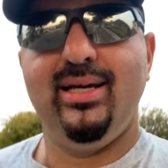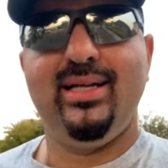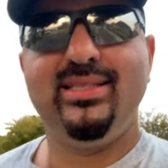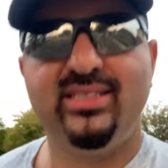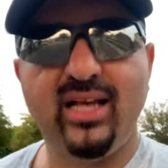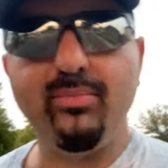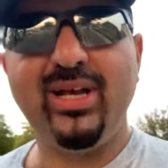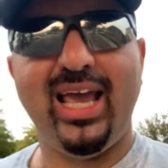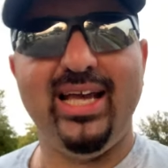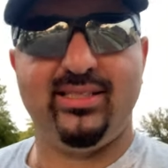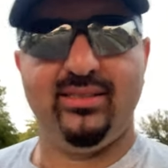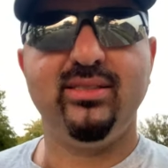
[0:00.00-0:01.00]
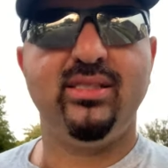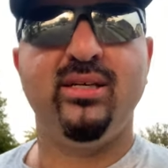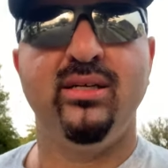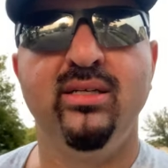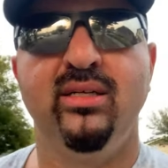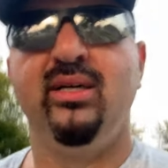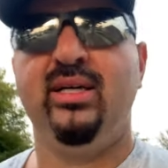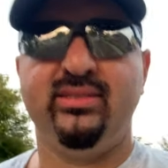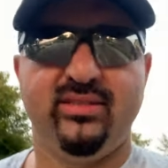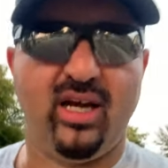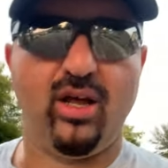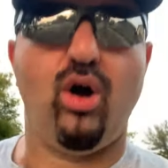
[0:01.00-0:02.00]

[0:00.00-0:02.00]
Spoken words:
in some cases, not